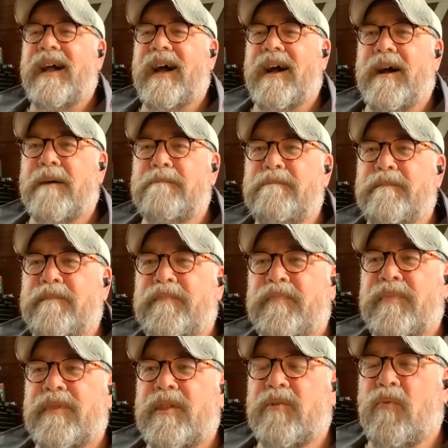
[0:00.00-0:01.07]

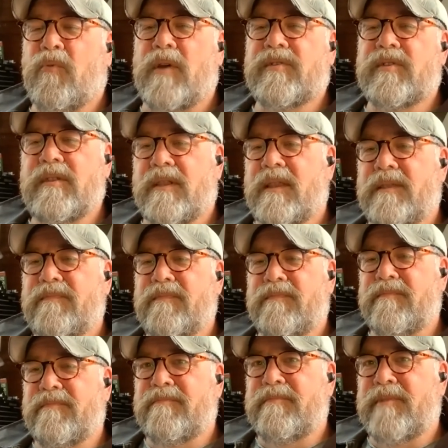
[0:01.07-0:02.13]
There wasn't
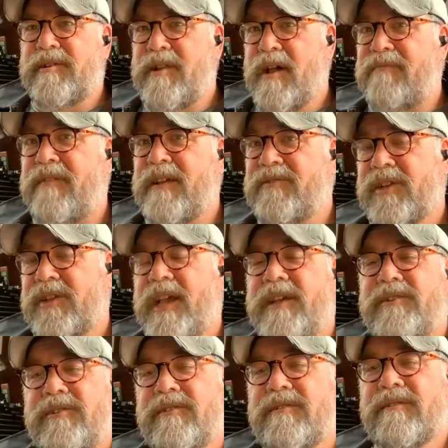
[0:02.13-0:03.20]
enough
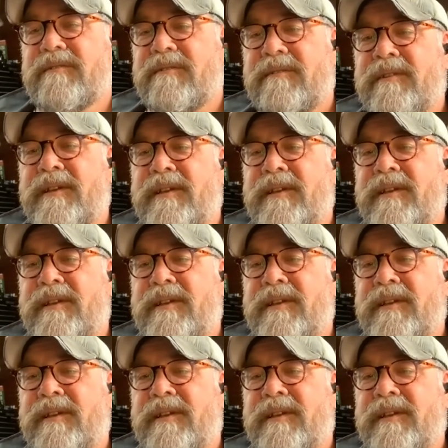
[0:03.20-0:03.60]
education